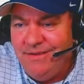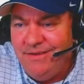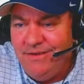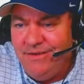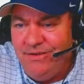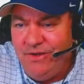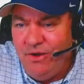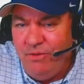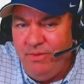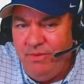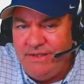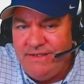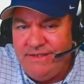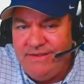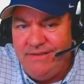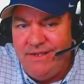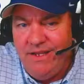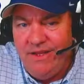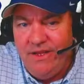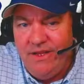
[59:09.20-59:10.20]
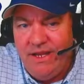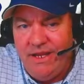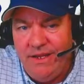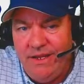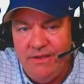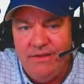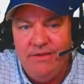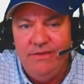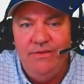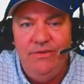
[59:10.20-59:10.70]
Don't be
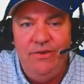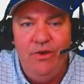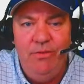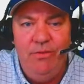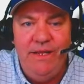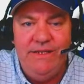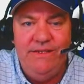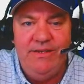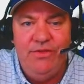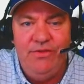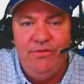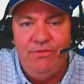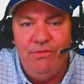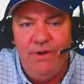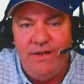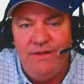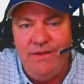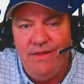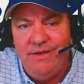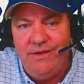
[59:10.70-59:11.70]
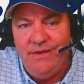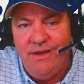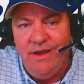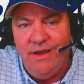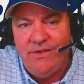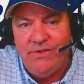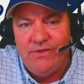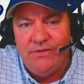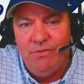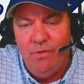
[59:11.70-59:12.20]
silly. Nobody's a threat to the
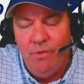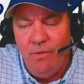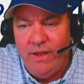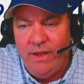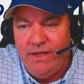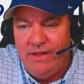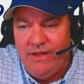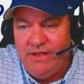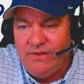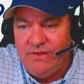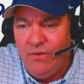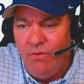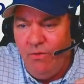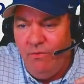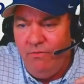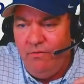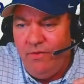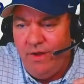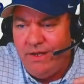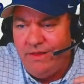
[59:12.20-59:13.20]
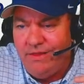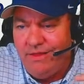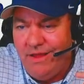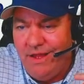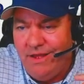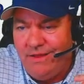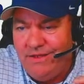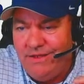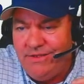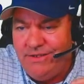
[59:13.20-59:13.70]
Dodgers. We're winning this whole fucking
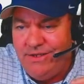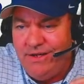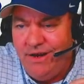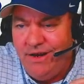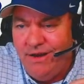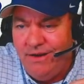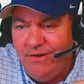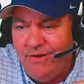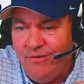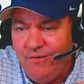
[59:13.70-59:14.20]
thing this year.